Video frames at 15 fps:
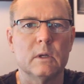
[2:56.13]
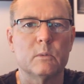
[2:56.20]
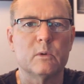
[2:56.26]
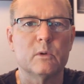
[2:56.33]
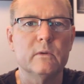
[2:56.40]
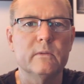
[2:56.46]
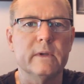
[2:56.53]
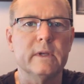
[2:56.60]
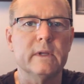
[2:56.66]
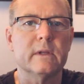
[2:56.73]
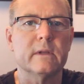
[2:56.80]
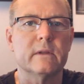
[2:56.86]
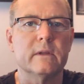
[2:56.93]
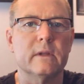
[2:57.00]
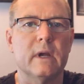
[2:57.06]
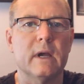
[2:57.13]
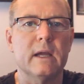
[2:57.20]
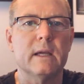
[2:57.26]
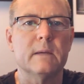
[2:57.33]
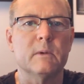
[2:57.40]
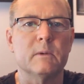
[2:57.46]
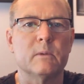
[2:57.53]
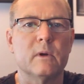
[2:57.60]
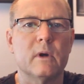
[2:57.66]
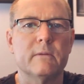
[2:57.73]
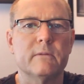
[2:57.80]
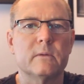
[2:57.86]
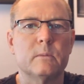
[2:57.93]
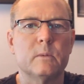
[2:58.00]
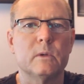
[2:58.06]
proving that I am a
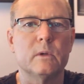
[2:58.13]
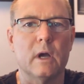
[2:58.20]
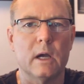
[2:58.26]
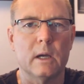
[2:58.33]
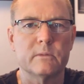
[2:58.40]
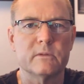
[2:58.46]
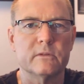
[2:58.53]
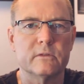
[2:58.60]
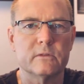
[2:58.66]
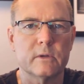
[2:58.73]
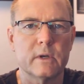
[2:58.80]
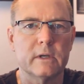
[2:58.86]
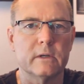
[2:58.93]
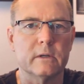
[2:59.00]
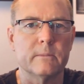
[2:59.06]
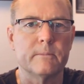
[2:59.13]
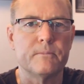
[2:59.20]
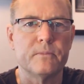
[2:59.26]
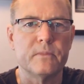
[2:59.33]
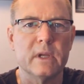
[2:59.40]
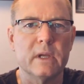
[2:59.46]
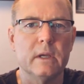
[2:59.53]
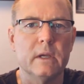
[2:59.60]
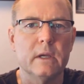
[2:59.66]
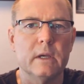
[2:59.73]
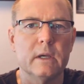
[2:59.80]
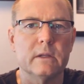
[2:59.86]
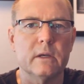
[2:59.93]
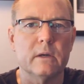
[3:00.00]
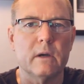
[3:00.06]
profitable options trader.
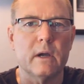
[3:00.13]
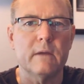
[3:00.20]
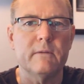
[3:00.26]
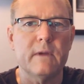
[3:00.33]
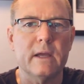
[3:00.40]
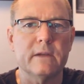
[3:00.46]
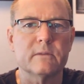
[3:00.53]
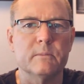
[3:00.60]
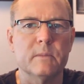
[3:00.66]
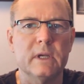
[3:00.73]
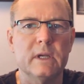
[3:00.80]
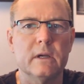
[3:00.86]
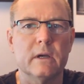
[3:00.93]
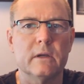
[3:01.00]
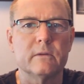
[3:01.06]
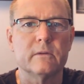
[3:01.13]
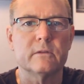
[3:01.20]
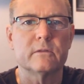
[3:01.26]
Now, I've asked many other